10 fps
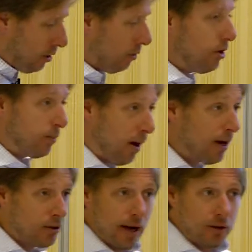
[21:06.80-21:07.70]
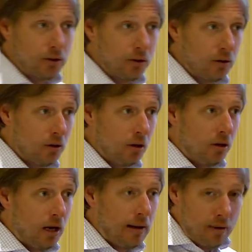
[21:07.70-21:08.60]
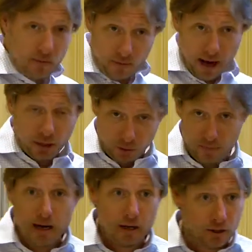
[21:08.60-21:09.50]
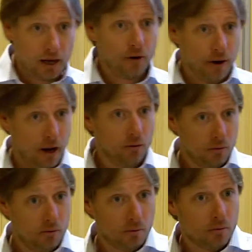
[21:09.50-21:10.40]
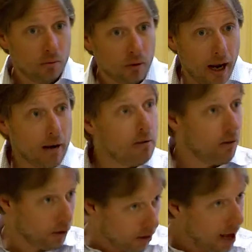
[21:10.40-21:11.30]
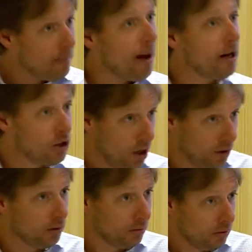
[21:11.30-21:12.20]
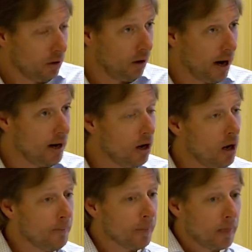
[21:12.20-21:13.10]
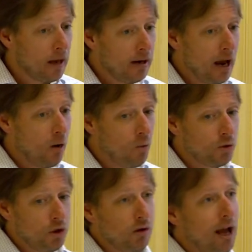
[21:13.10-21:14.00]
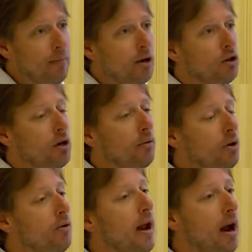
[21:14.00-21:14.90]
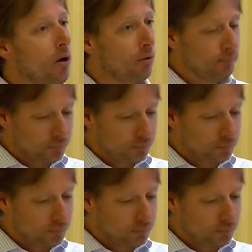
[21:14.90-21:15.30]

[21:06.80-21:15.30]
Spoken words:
through this process. And we've had 3 meetings together now. Okay? We've learned a lot about each other. All right? Now, would you like me to share with you now